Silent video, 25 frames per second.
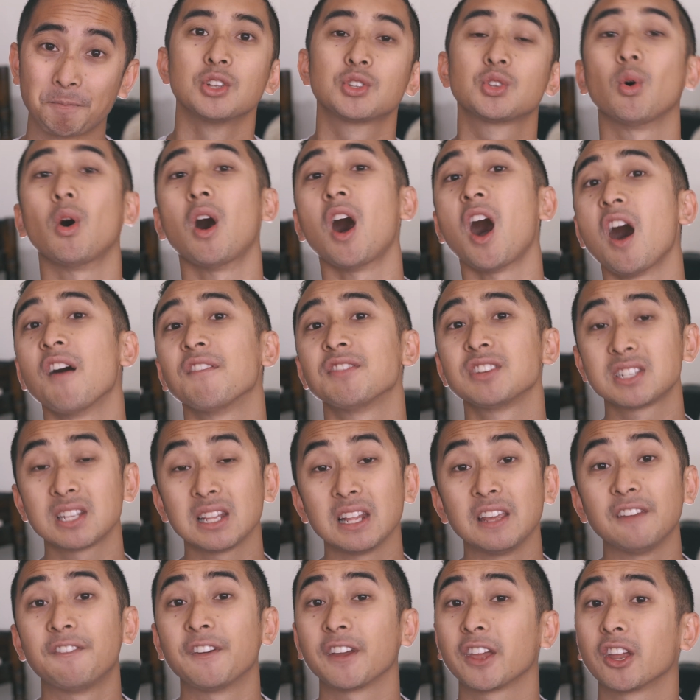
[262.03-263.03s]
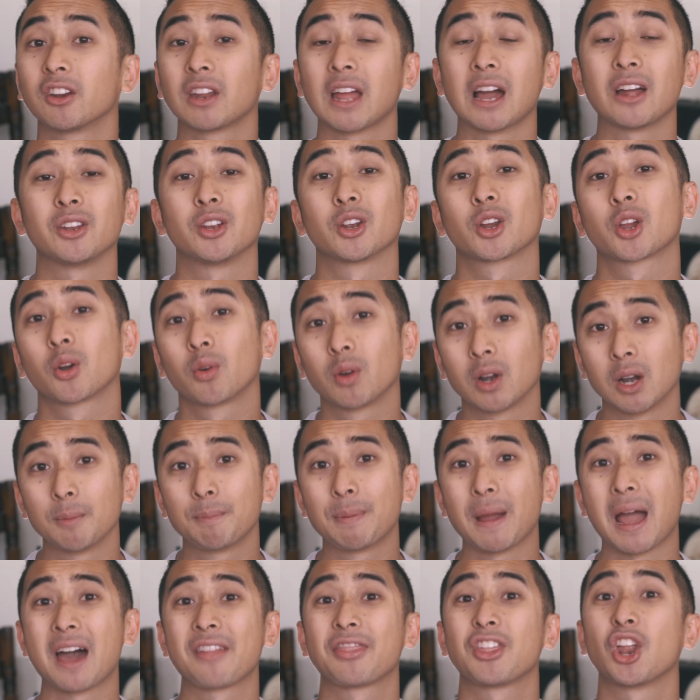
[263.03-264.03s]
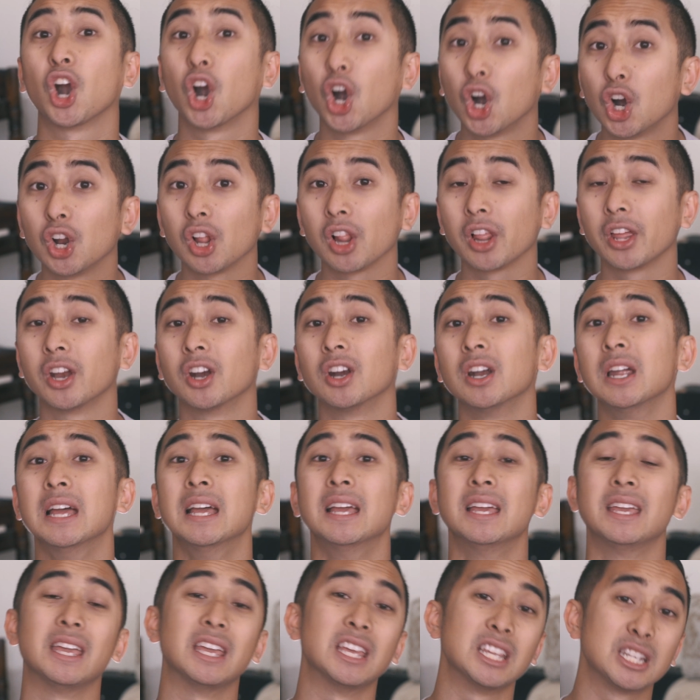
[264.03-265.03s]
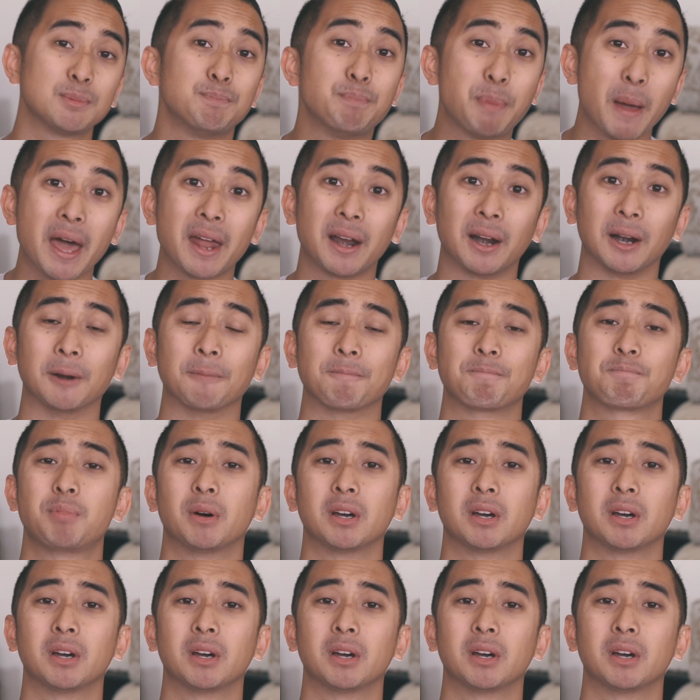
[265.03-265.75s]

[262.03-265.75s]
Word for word: So obviously figuring out your career path earlier is better,